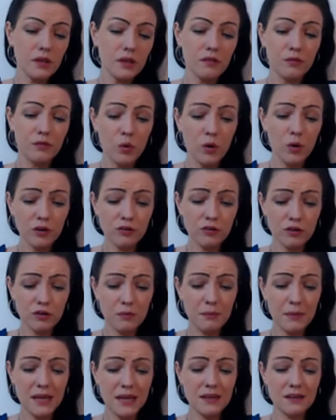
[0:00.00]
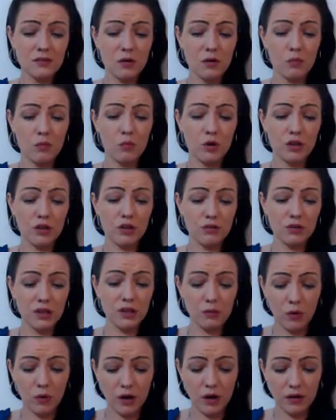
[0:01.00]
Focus your mind on what you
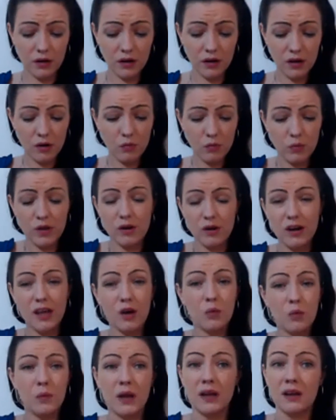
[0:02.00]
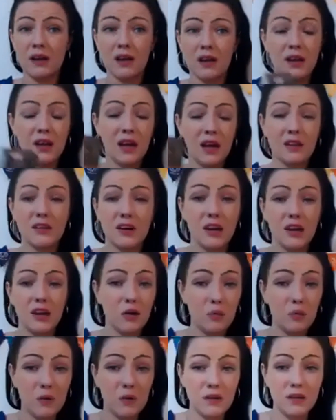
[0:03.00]
really want. We are helping, and they're
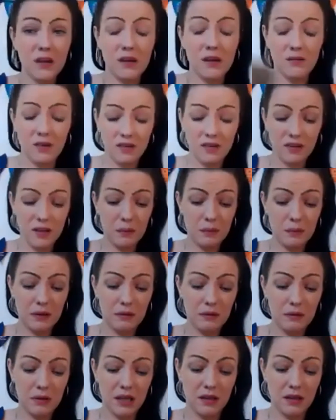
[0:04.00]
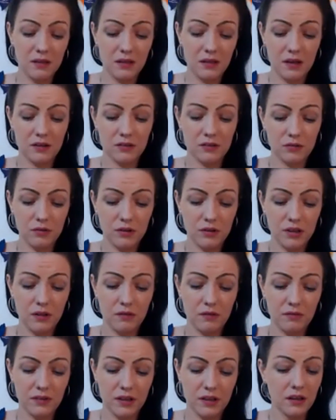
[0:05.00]
helping you every step of the way. That's really
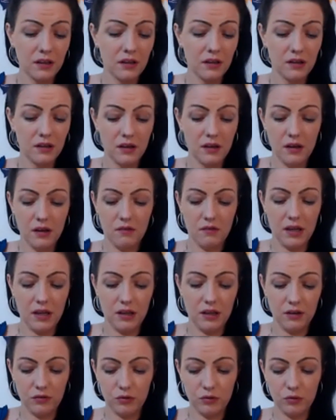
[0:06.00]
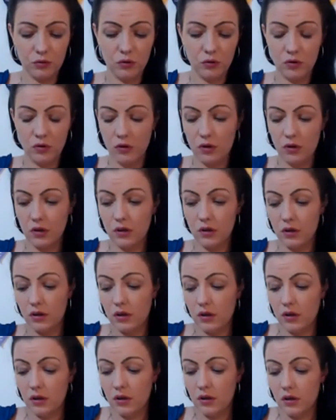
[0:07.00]
lovely. Right, so
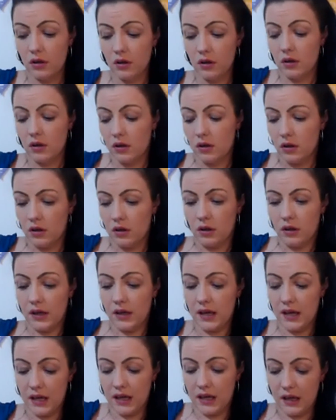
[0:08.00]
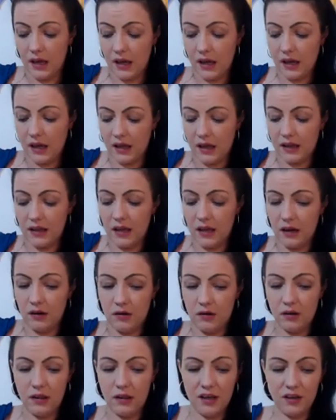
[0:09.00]
and then
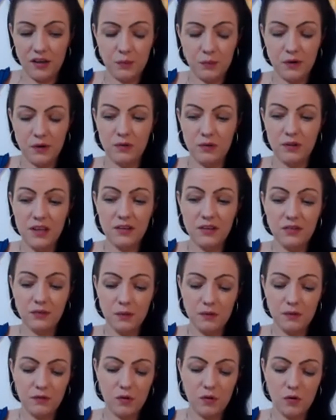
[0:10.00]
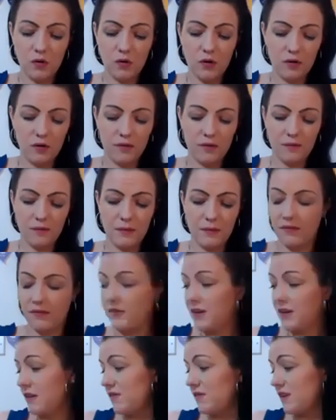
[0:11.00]
last but not least, we've got my
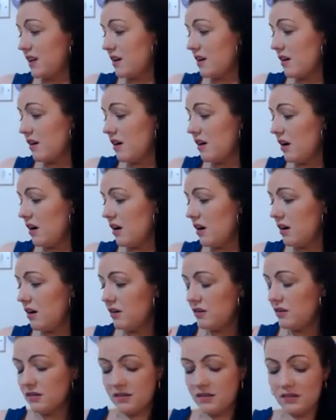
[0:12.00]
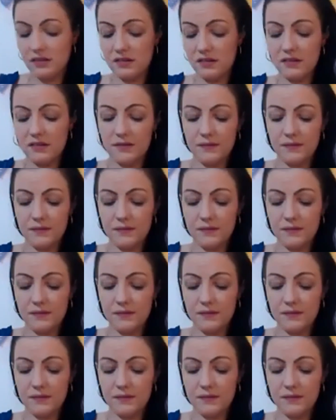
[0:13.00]
favourite cards.